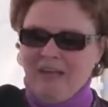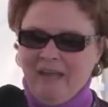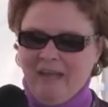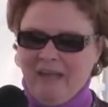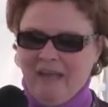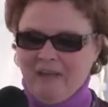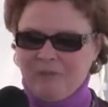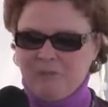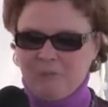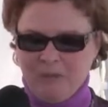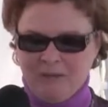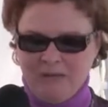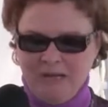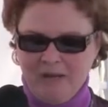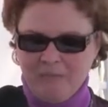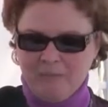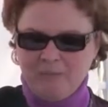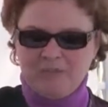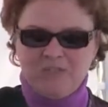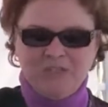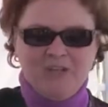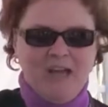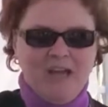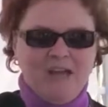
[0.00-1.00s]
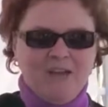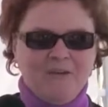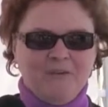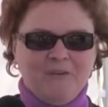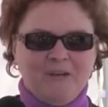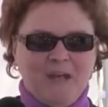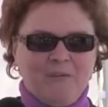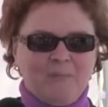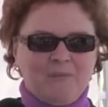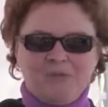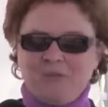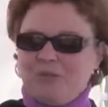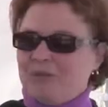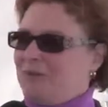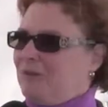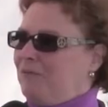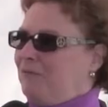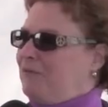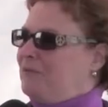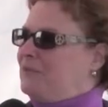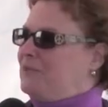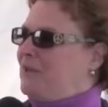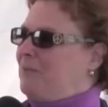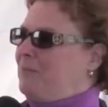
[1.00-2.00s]
and when I retired, I was
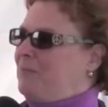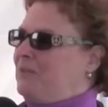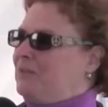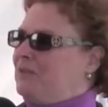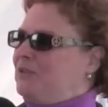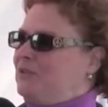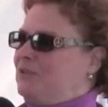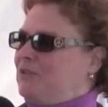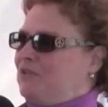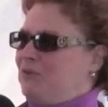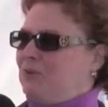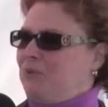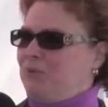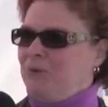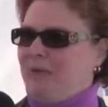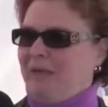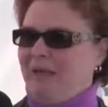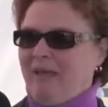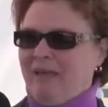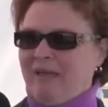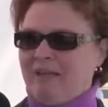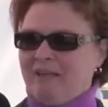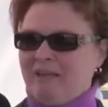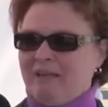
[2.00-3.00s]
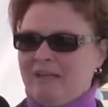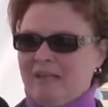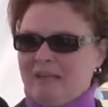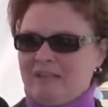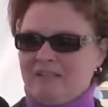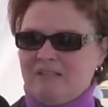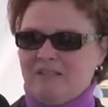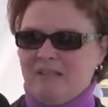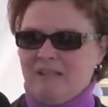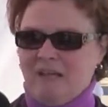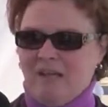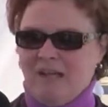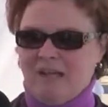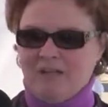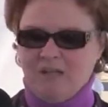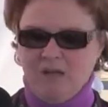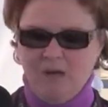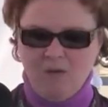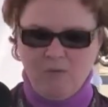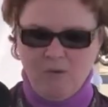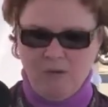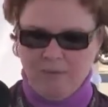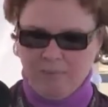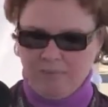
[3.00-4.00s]
looking for something to do, and the next thing I
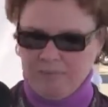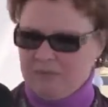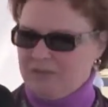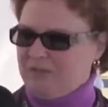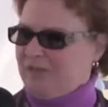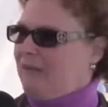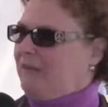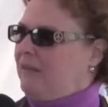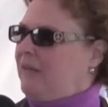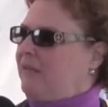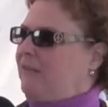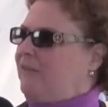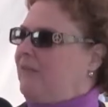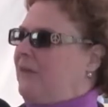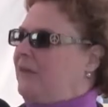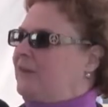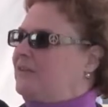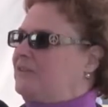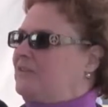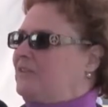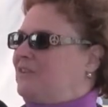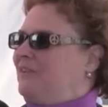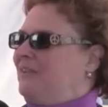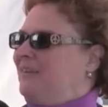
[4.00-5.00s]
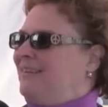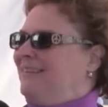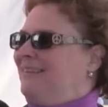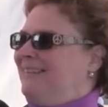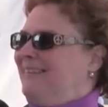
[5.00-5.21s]
know, I'm selling things.